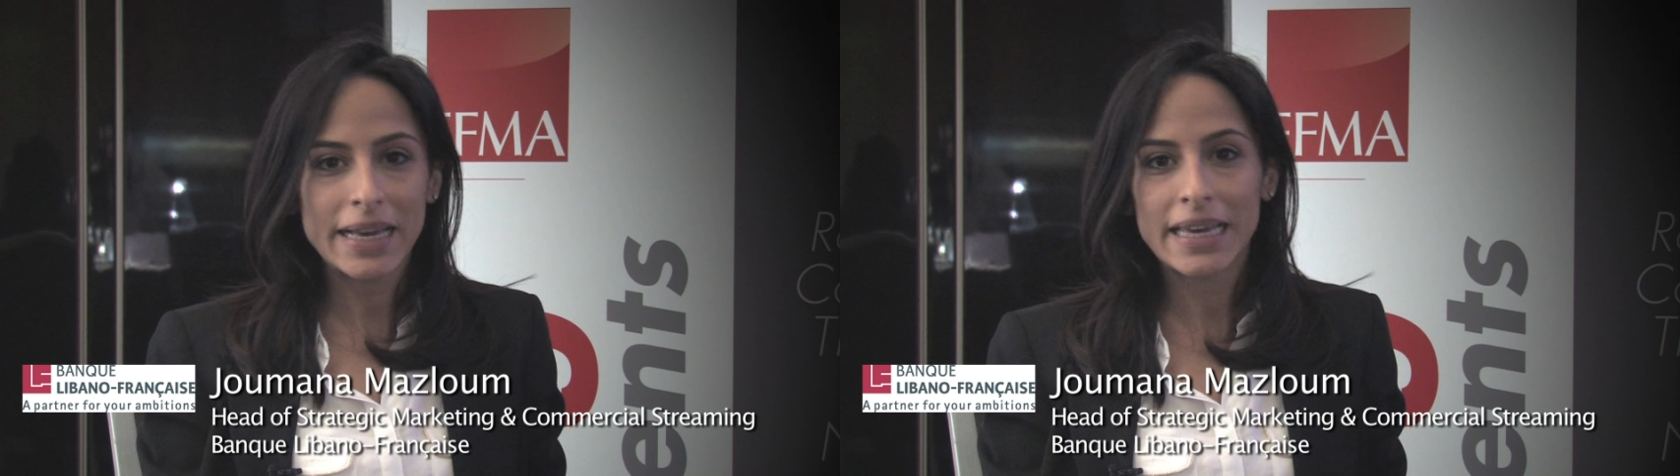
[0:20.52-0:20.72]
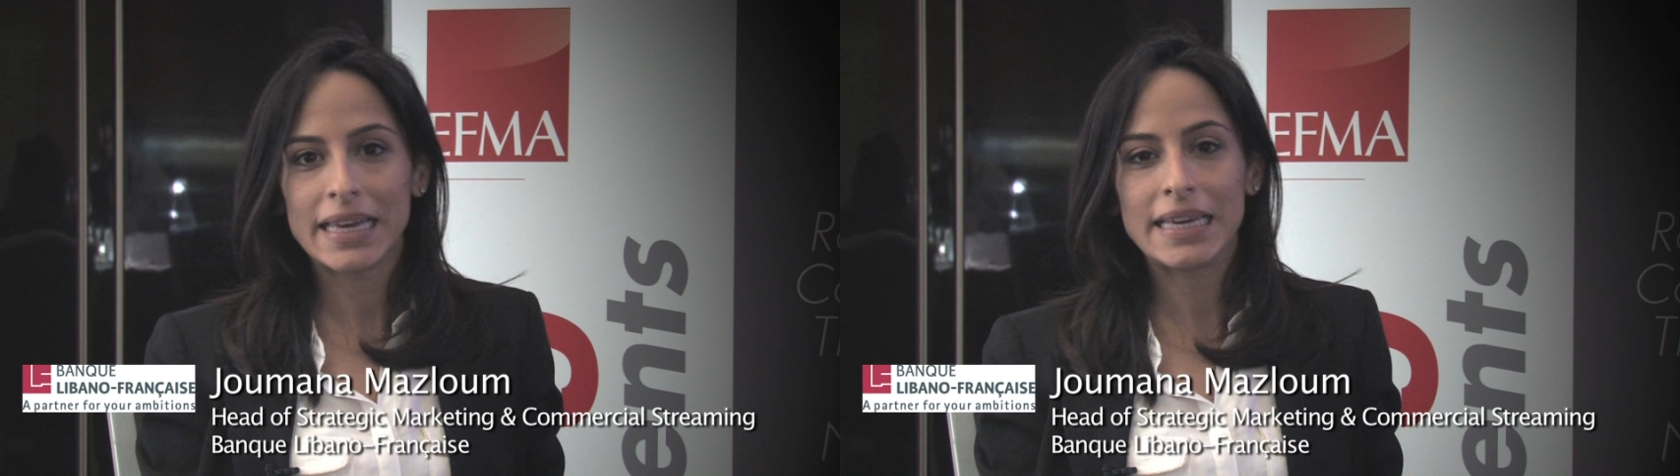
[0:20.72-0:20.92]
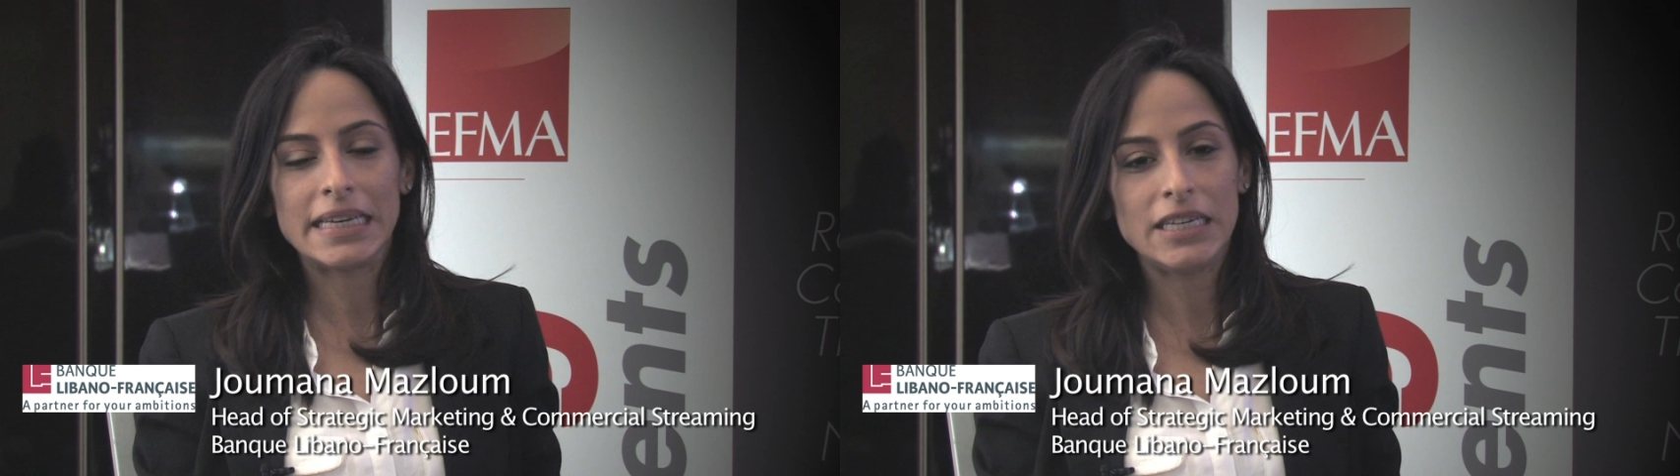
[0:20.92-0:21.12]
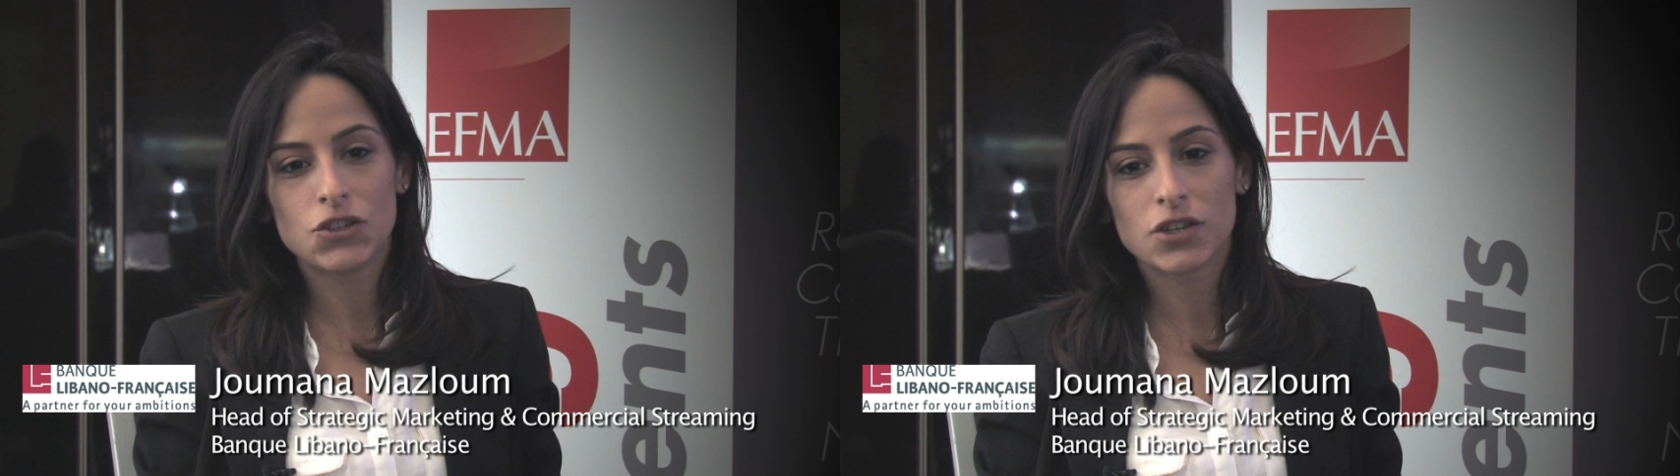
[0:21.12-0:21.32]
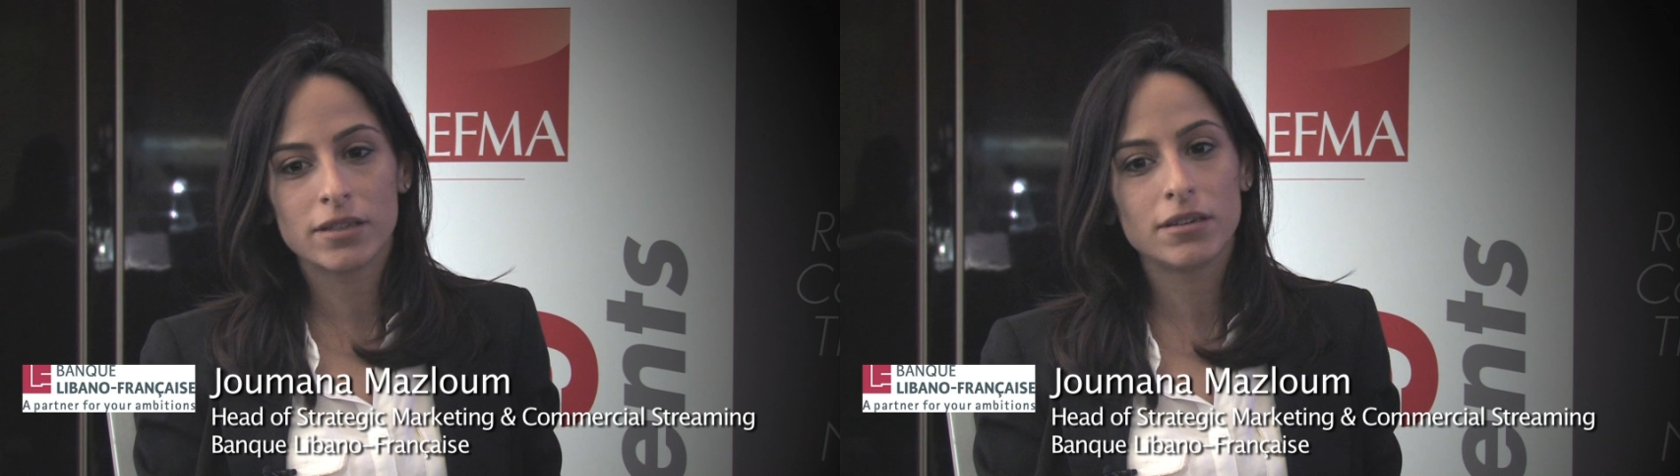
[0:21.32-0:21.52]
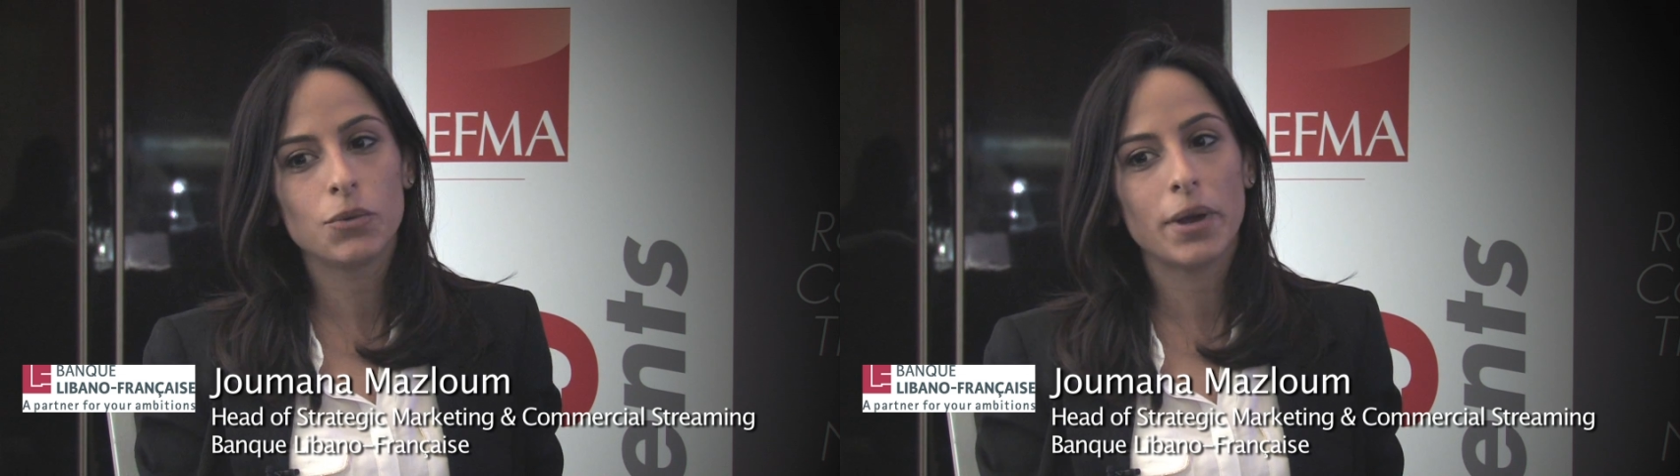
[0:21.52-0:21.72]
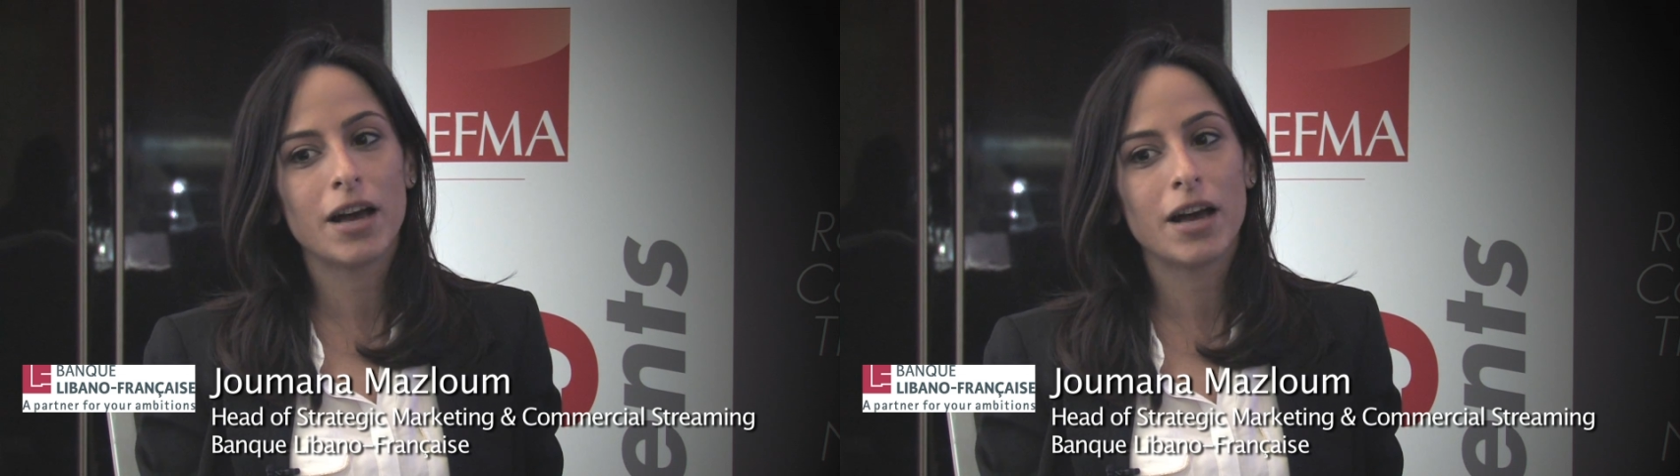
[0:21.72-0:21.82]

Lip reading: banking, e-channel,